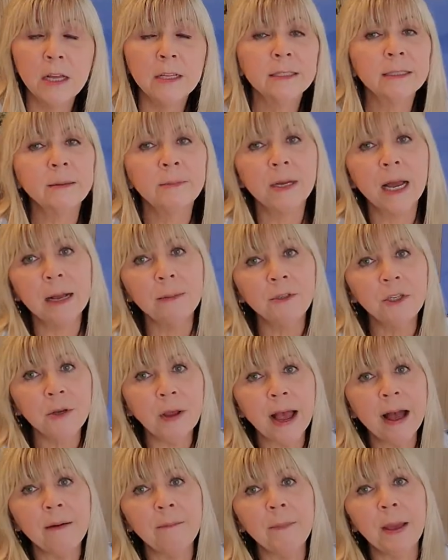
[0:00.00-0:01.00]
Sometimes you
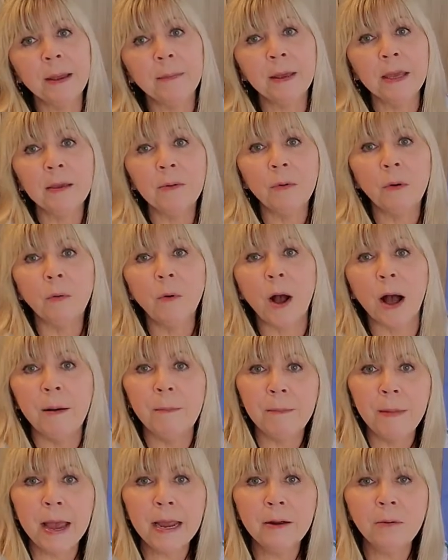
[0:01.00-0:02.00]
have maybe a
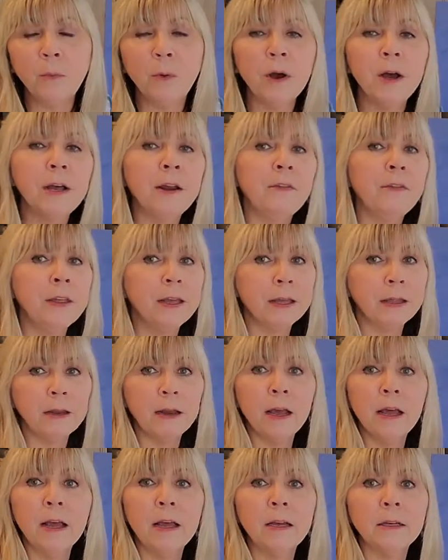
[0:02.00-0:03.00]
main one and
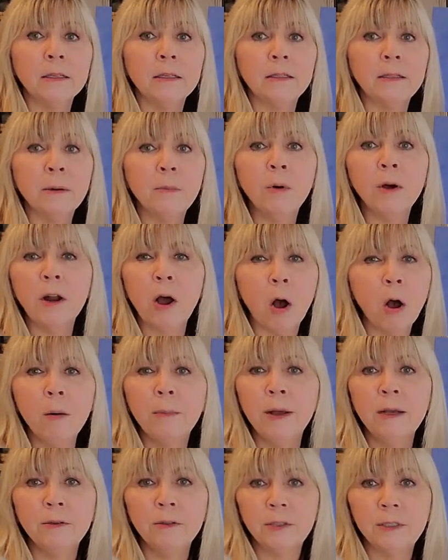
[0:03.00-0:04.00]
then someone
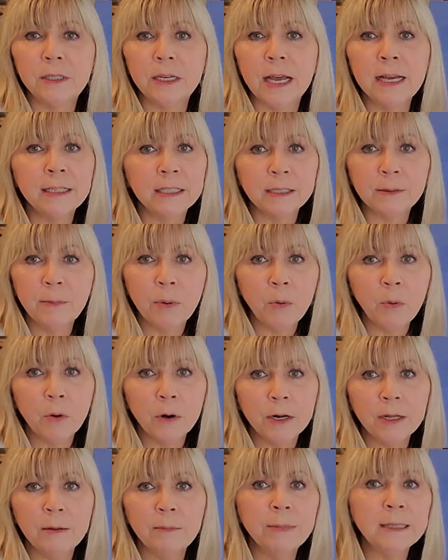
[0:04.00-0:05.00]
almost as
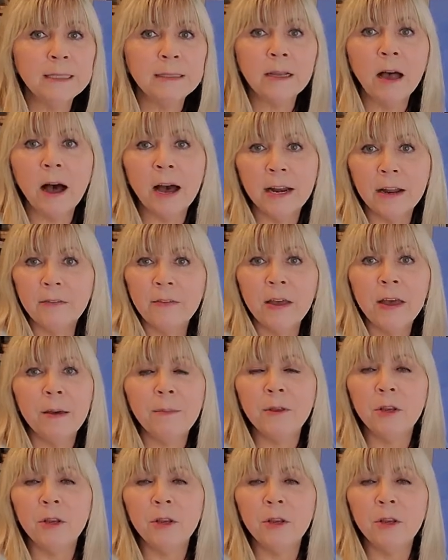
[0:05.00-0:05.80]
important beside of them,